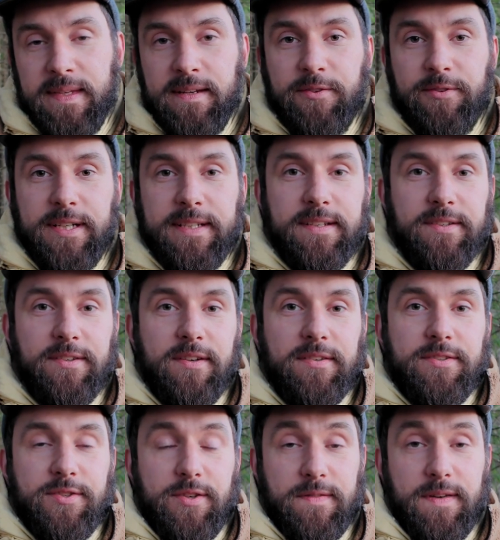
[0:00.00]
Creating
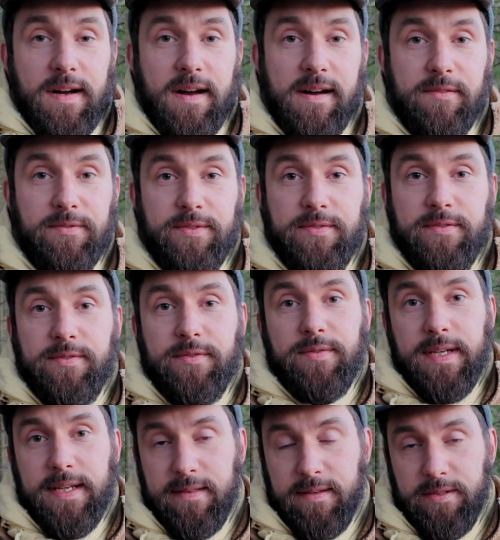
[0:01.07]
knowledge of how to
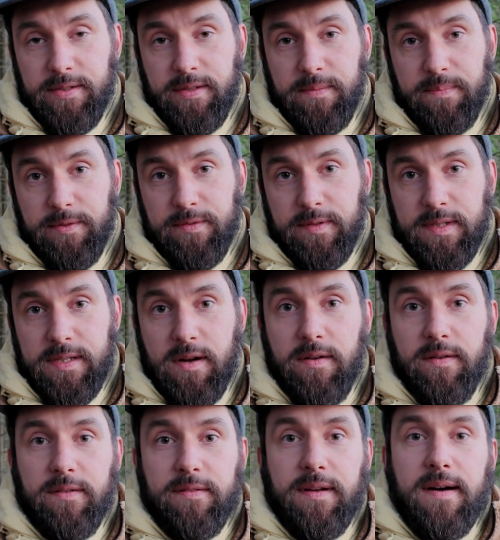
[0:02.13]
create digital products,
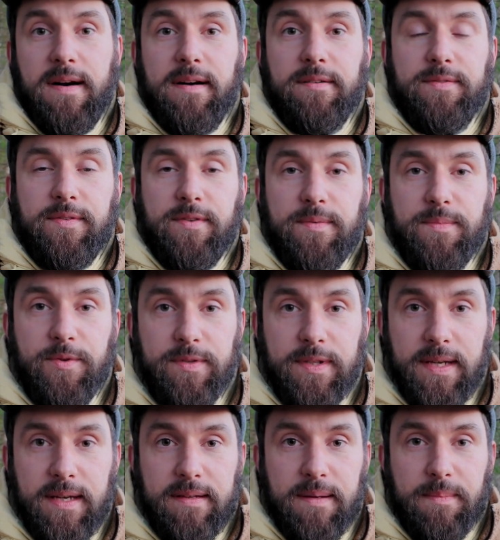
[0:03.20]
on how to
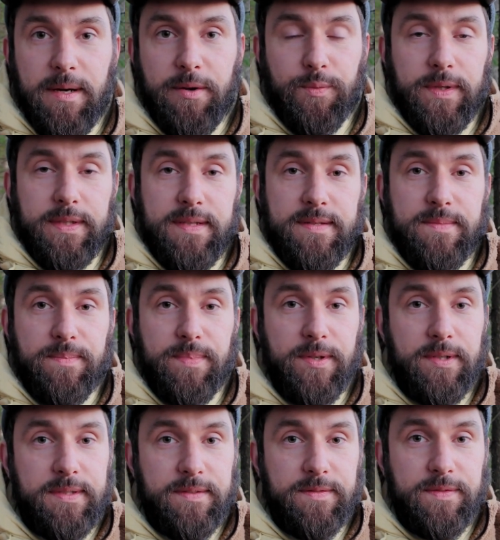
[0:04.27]
communicate about what is
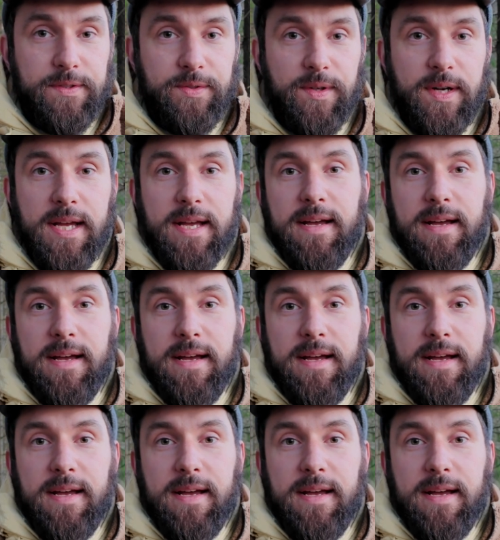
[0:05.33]
important for you,